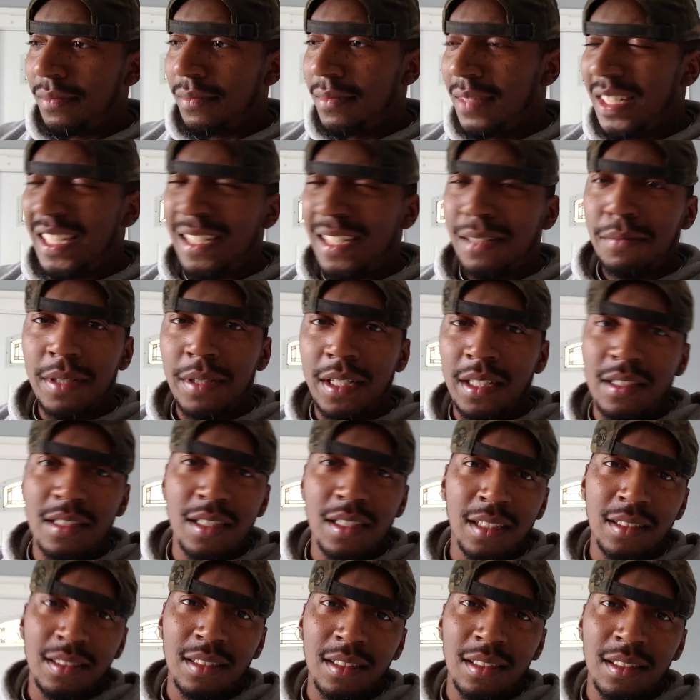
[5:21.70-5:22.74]
need to be
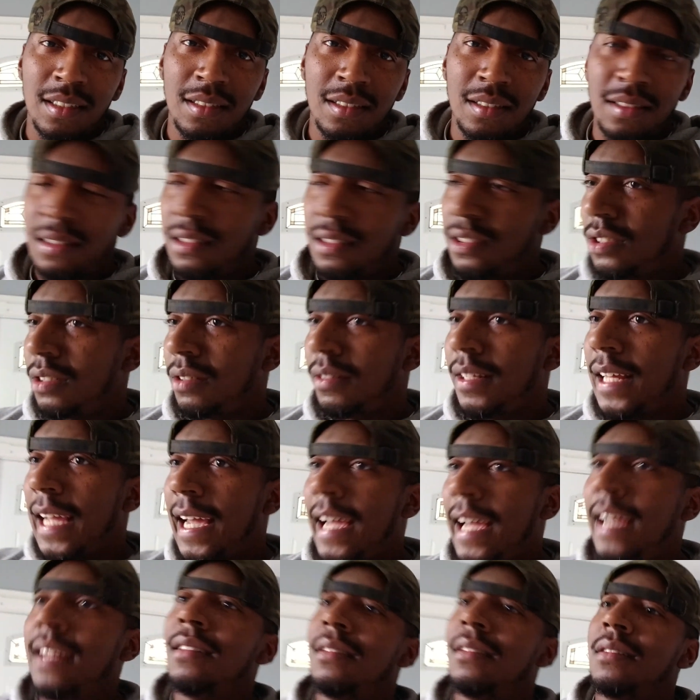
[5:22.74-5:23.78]
adjusted so
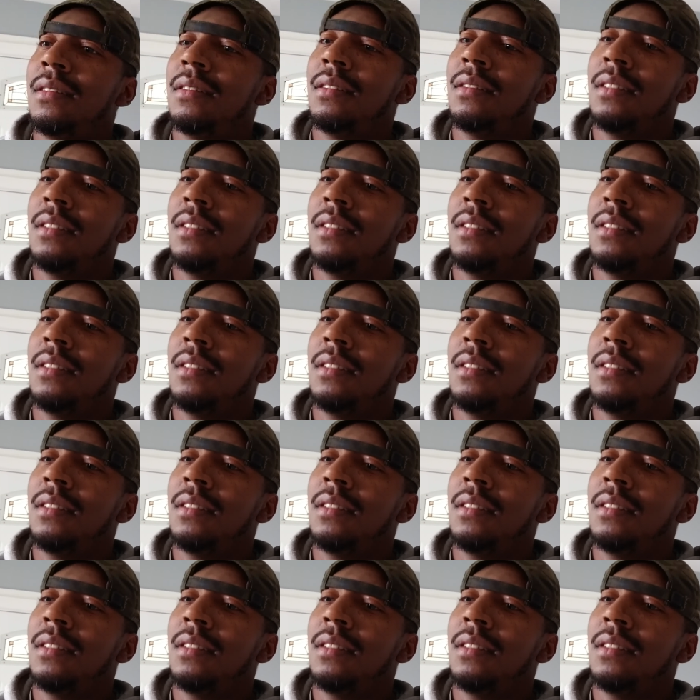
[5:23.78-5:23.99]
that